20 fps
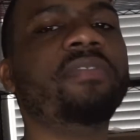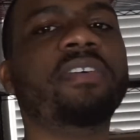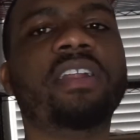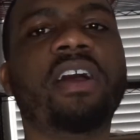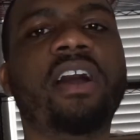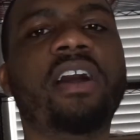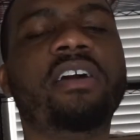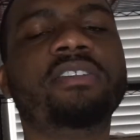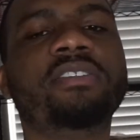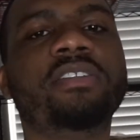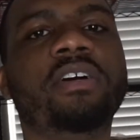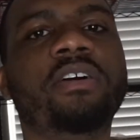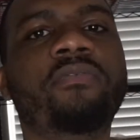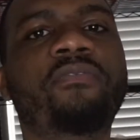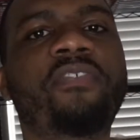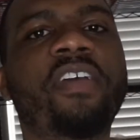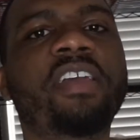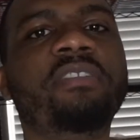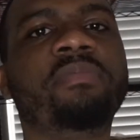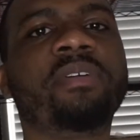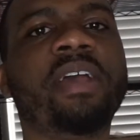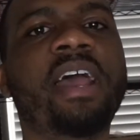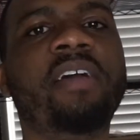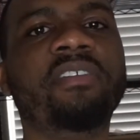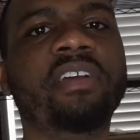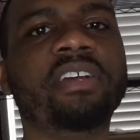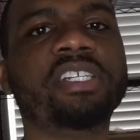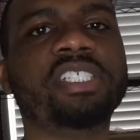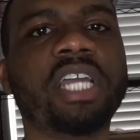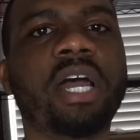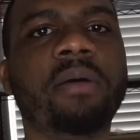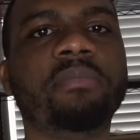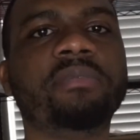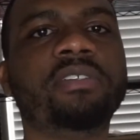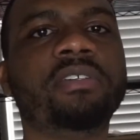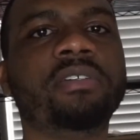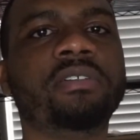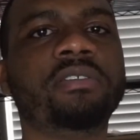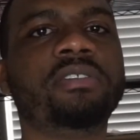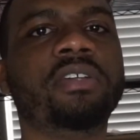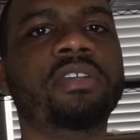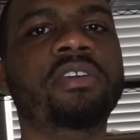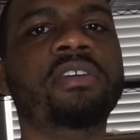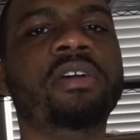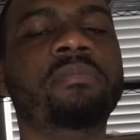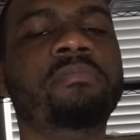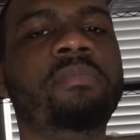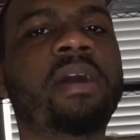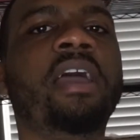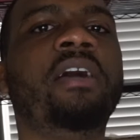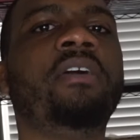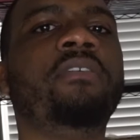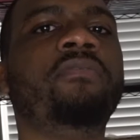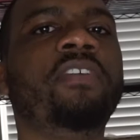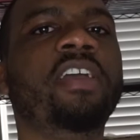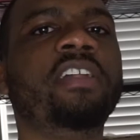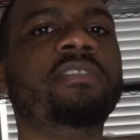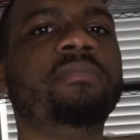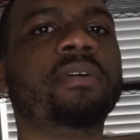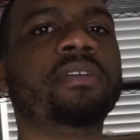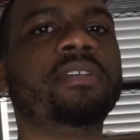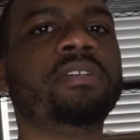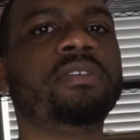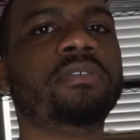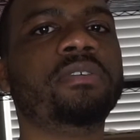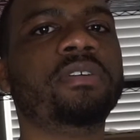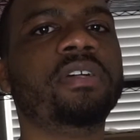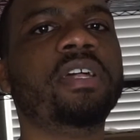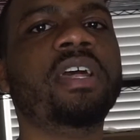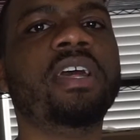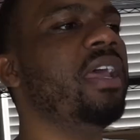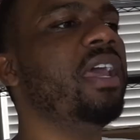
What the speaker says: And also Facebook have their shops too. So you could buy on Facebook too.